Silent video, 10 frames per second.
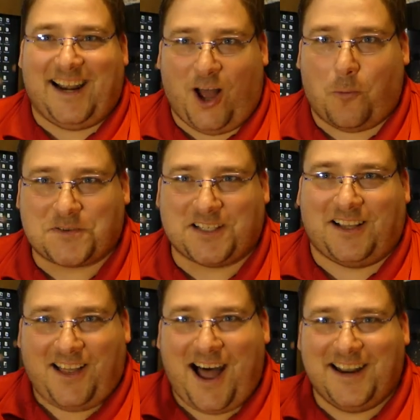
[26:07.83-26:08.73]
that helps a
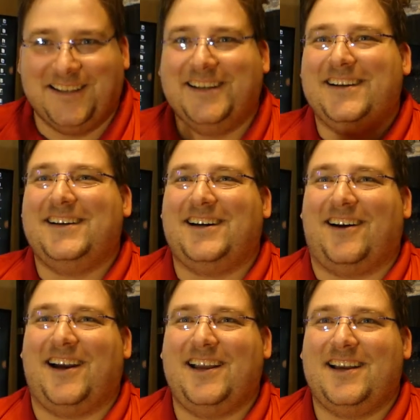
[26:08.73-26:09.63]
lot. All
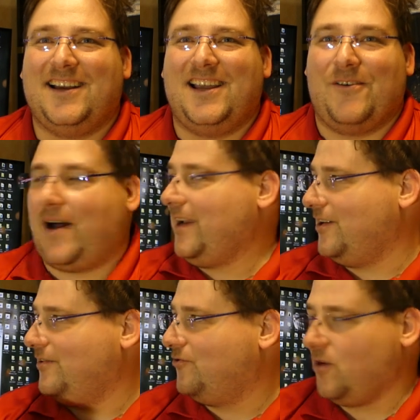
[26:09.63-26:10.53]
right if I
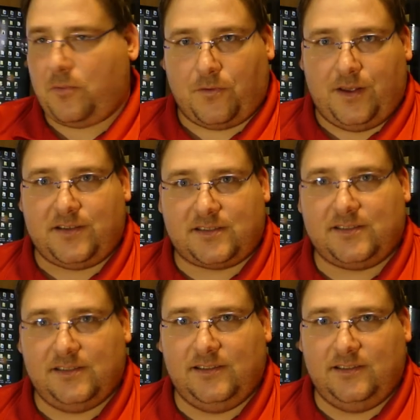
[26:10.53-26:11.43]
can triple this,